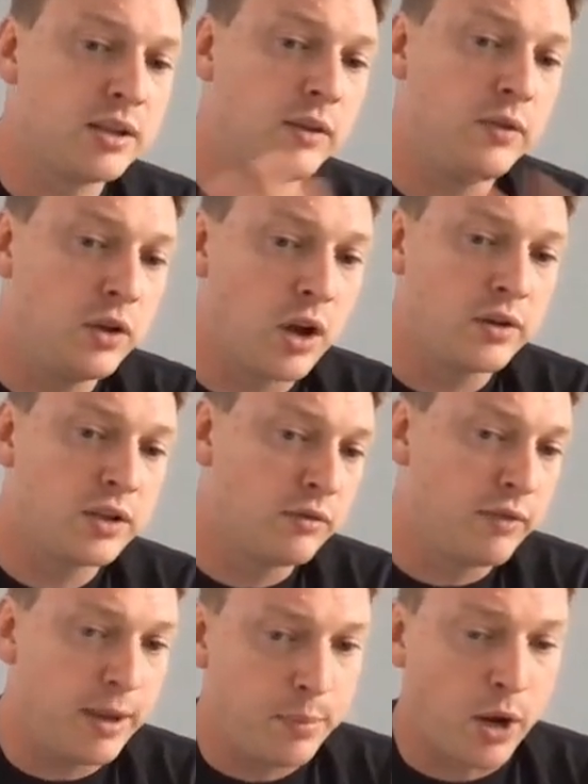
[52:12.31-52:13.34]
So if you go to the
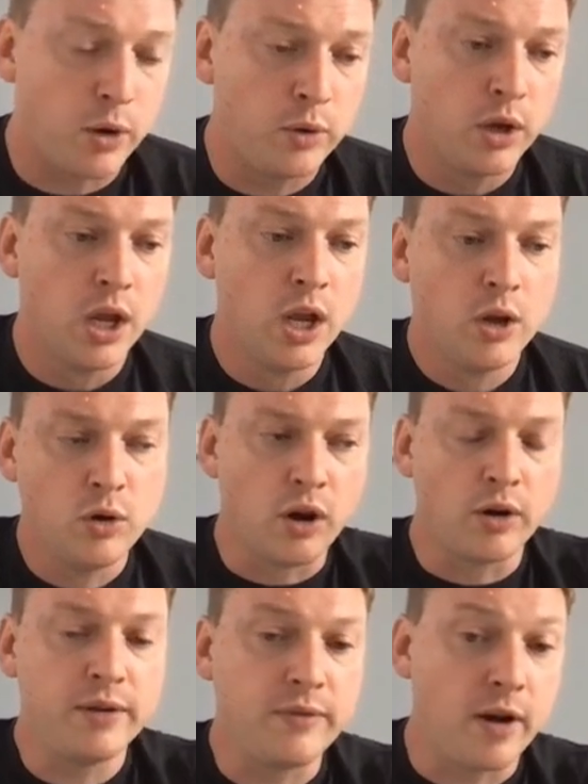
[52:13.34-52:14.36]
repo, you'll
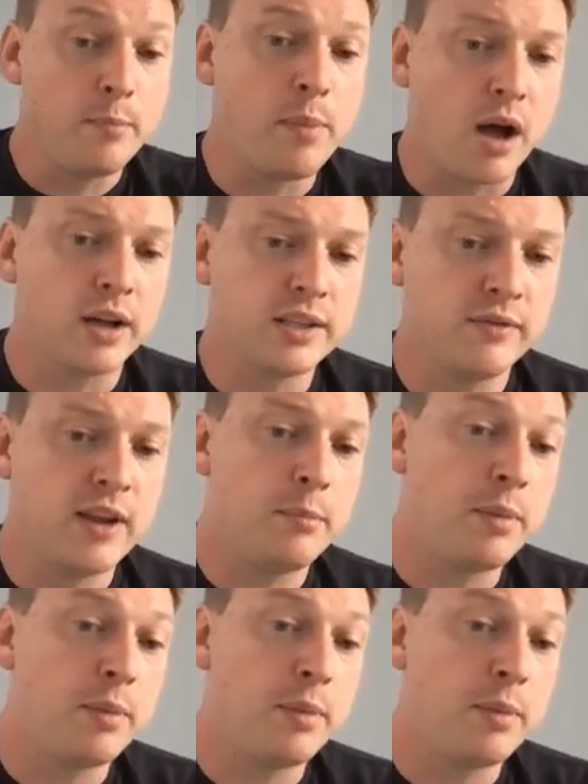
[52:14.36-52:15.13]
only find part of it.